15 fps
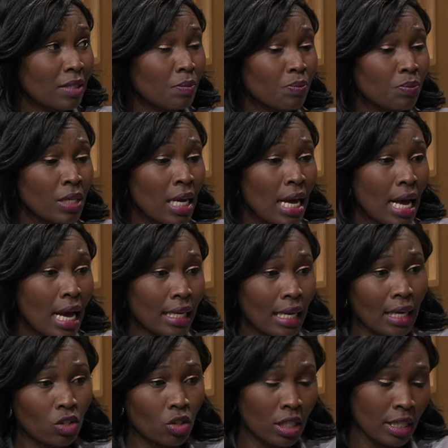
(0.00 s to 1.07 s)
Mm -hmm. And
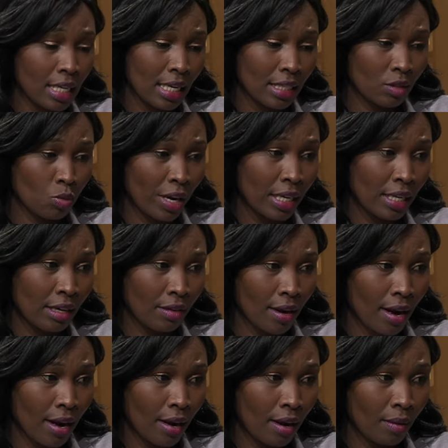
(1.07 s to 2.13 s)
actually, that's when the
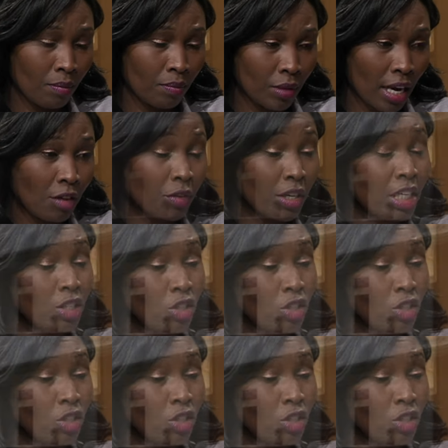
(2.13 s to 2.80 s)
um, African